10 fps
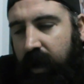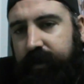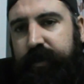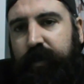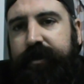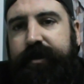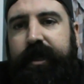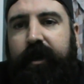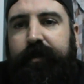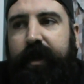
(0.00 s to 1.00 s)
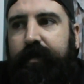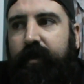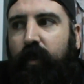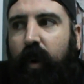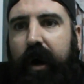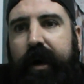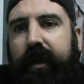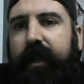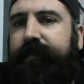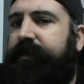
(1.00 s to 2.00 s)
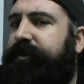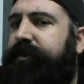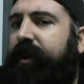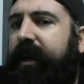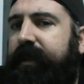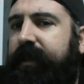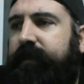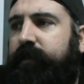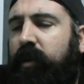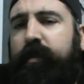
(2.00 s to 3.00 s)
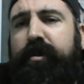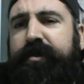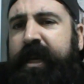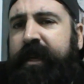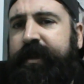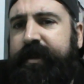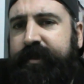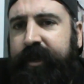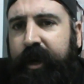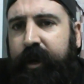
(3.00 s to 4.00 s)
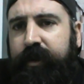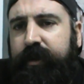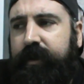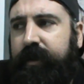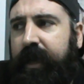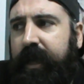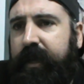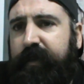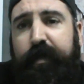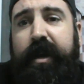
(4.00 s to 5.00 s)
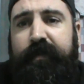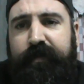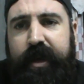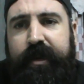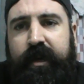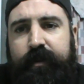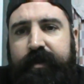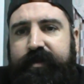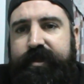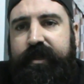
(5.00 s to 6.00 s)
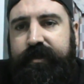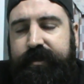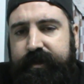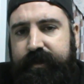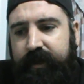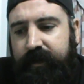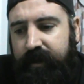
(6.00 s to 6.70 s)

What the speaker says: Just wanted to tell people why I left Australia almost 10 years ago and have been in Vietnam ever since.